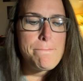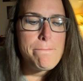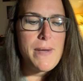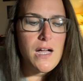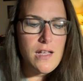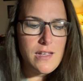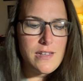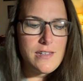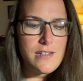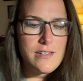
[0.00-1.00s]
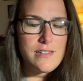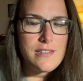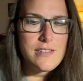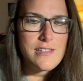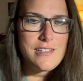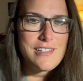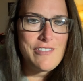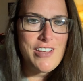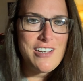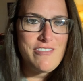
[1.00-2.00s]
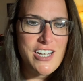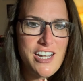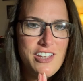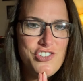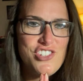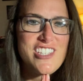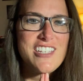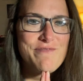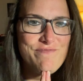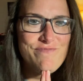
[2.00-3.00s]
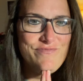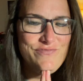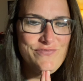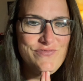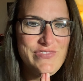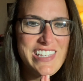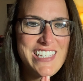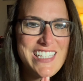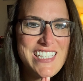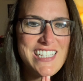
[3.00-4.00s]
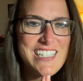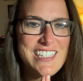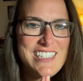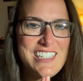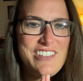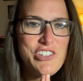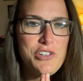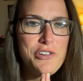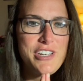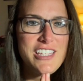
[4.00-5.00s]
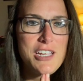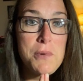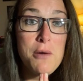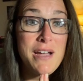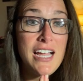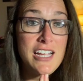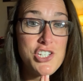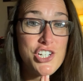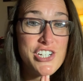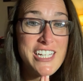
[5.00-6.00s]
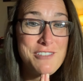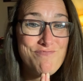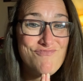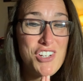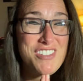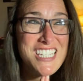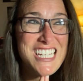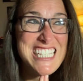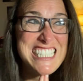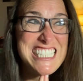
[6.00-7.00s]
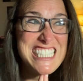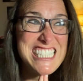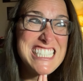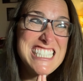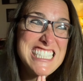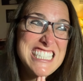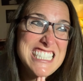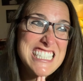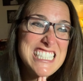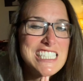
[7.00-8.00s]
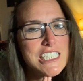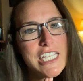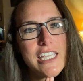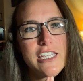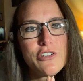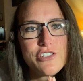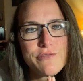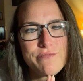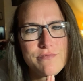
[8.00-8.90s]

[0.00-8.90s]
But I find it very interesting. Uh, if you know anything about my eye journey over the last eight years.